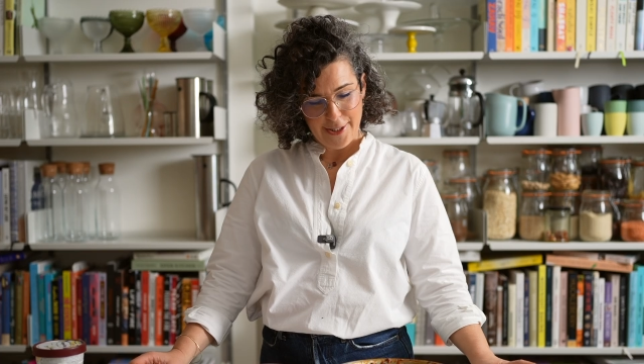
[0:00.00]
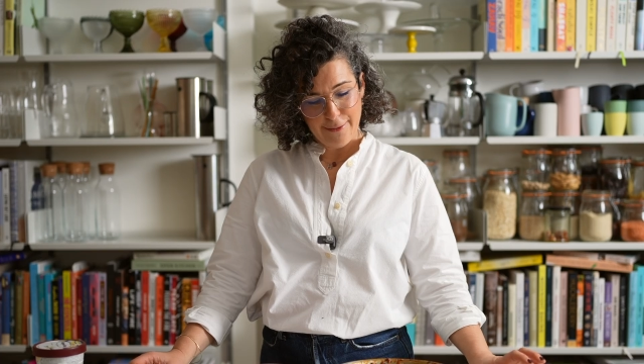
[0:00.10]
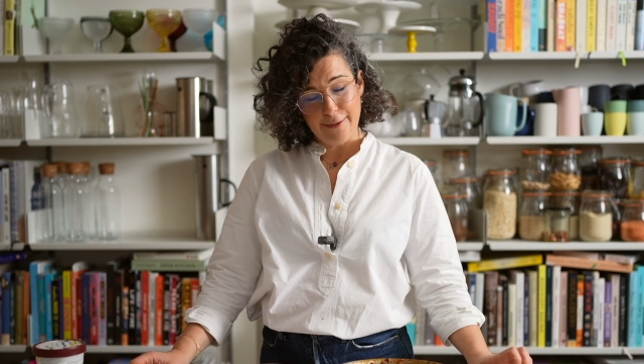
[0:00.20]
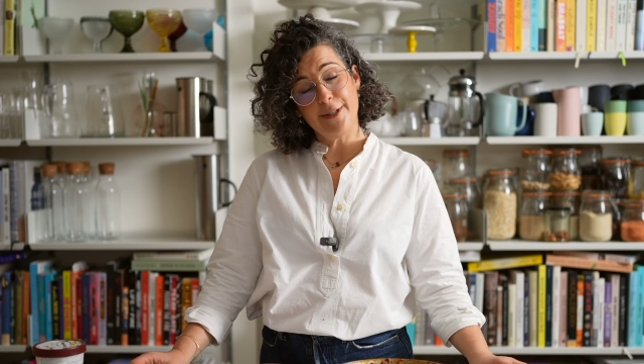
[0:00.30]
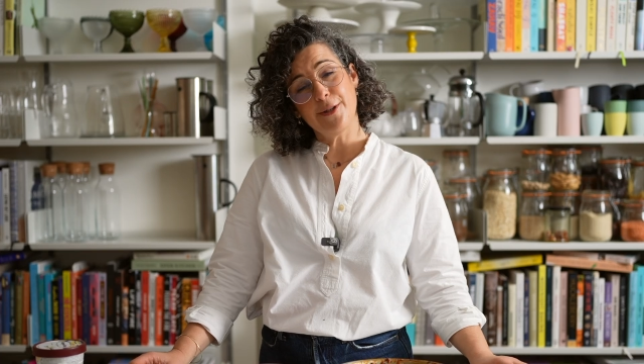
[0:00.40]
So
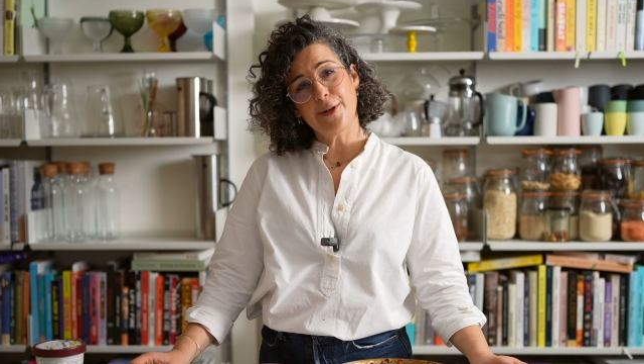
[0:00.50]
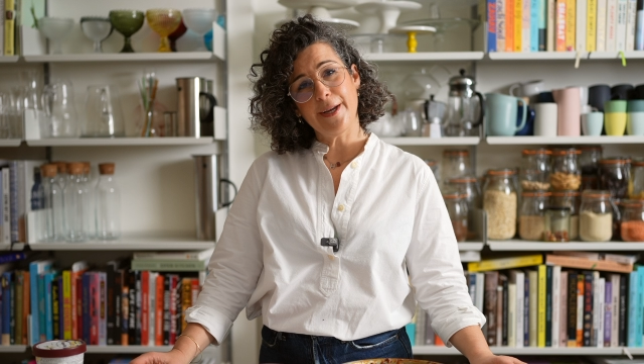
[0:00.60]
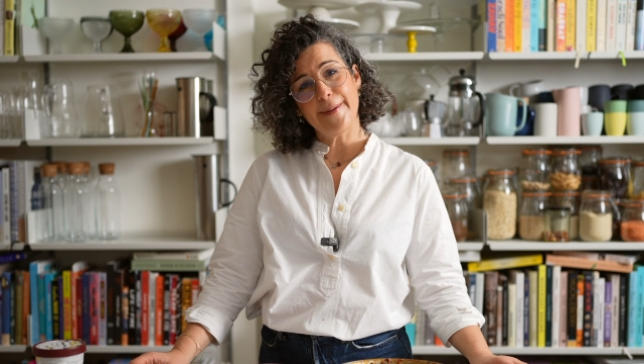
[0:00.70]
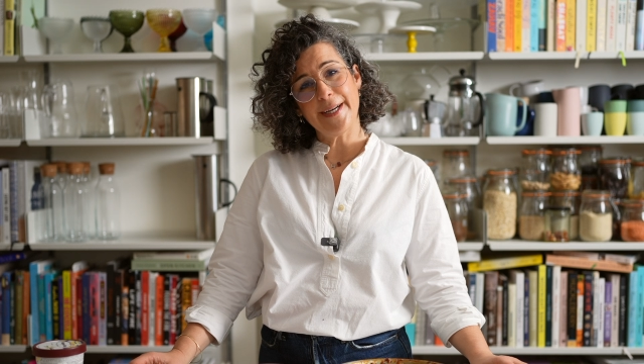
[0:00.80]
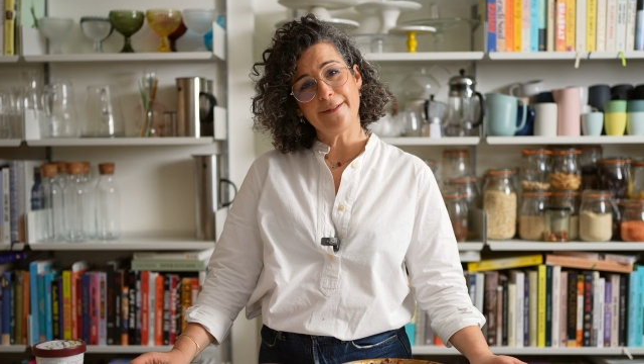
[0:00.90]
what are we talking
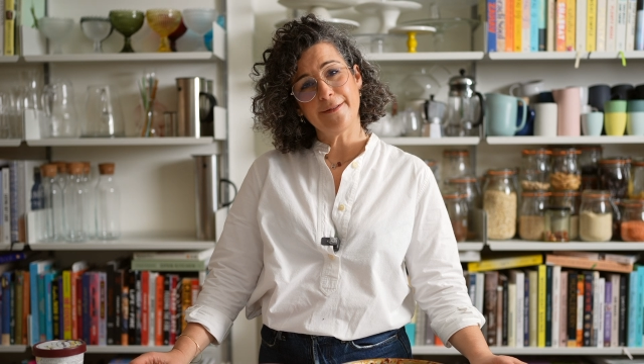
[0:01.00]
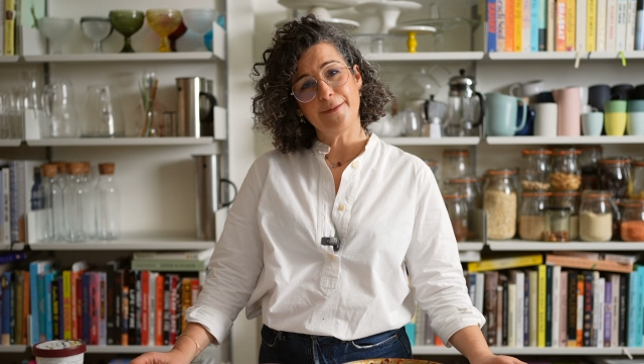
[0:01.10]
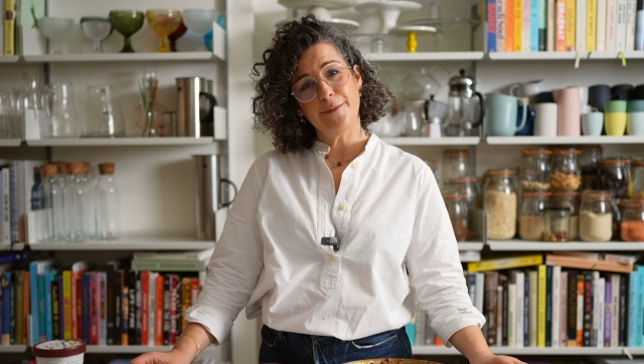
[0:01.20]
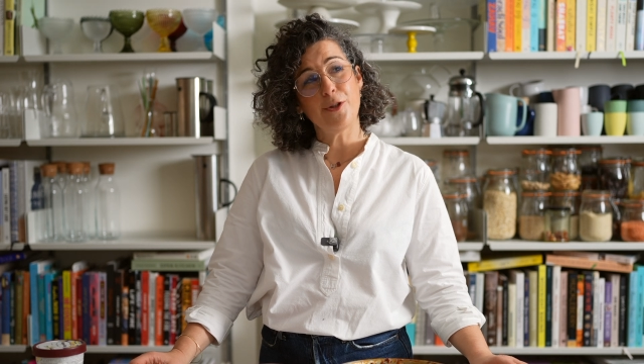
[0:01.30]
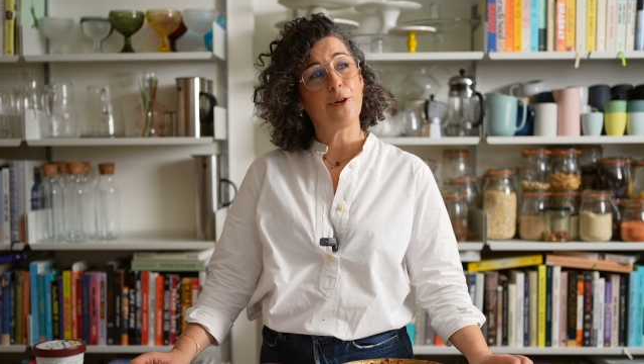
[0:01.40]
about?
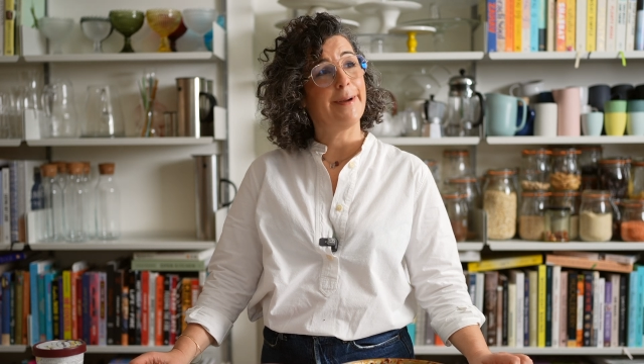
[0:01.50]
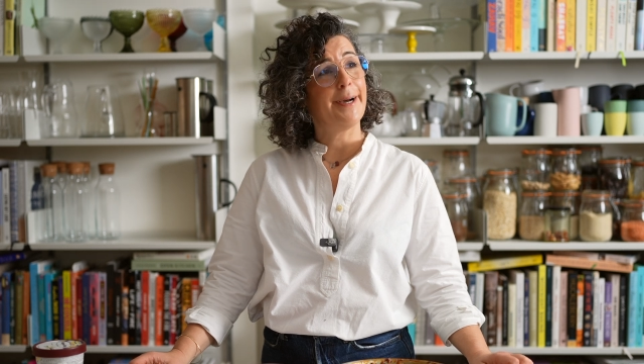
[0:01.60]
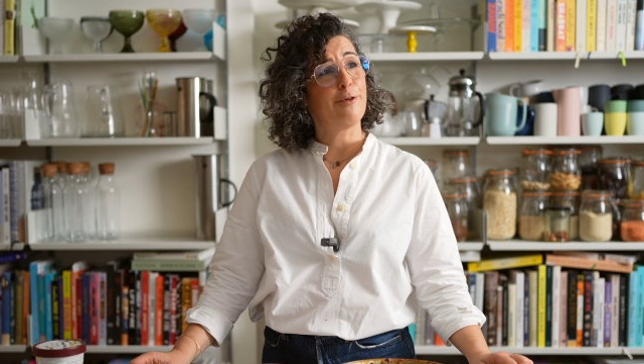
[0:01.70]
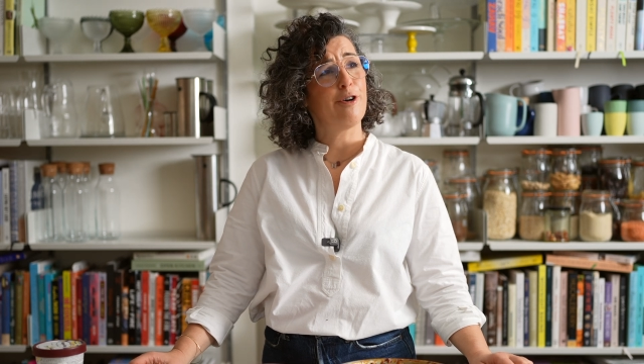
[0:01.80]
We're talking about apple